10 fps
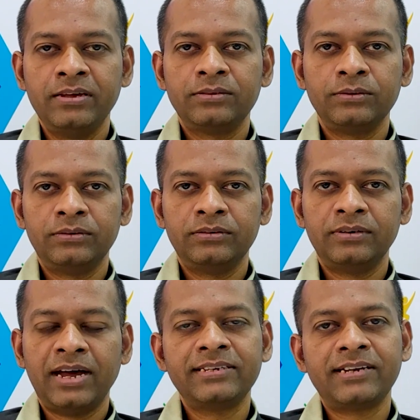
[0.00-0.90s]

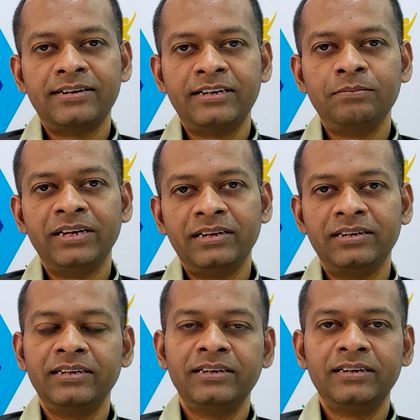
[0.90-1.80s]
So I started my
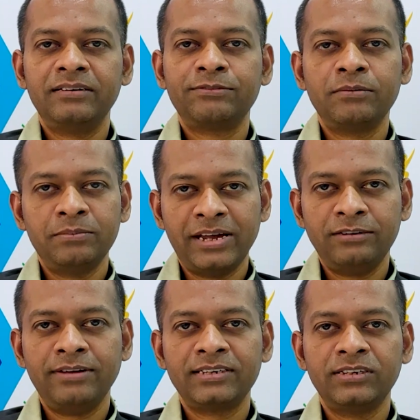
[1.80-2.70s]
career from a
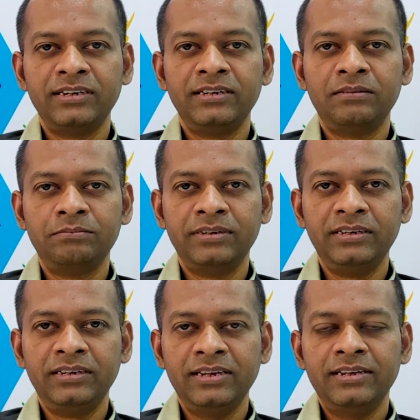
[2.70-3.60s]
manufacturing
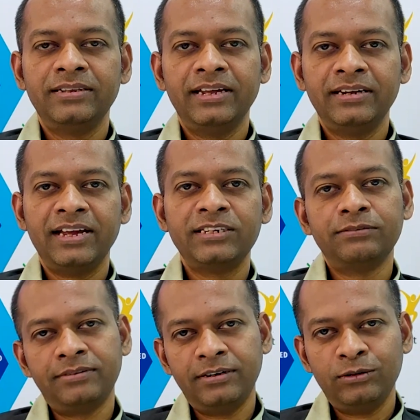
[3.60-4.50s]
company, then I
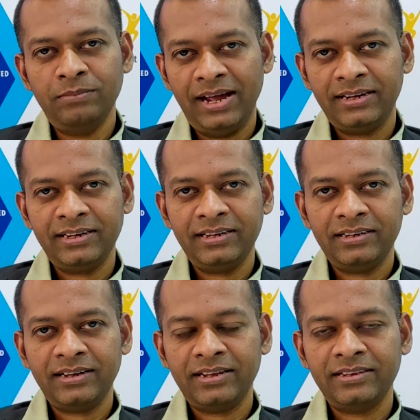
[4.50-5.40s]
shifted to banking,
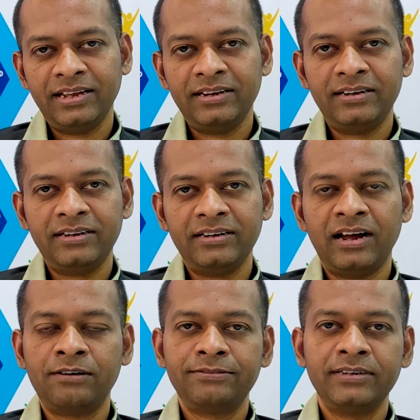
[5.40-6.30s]
and then
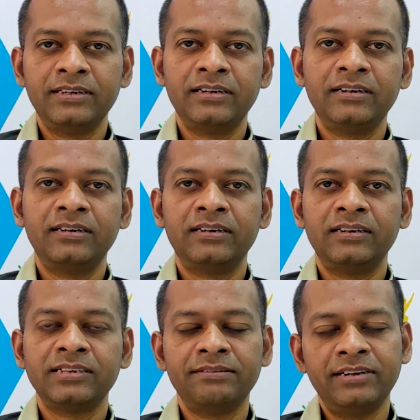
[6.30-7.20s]

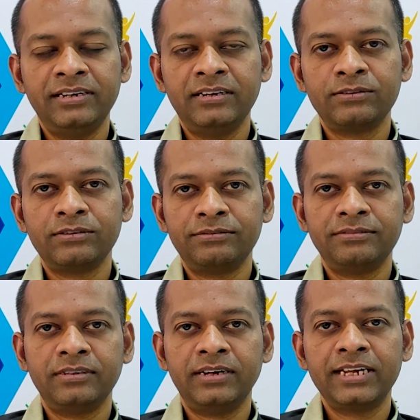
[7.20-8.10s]
after 7 years of
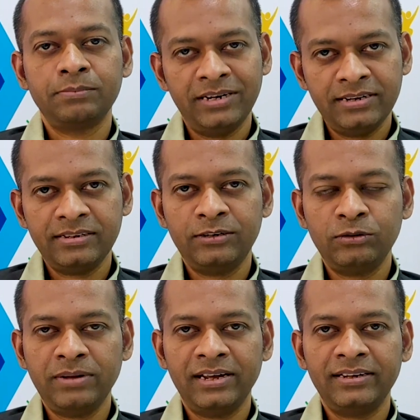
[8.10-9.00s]
experience
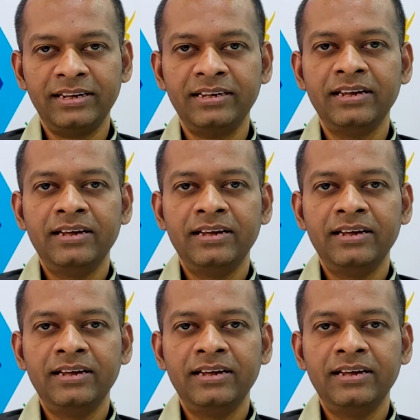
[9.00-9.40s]
into banking,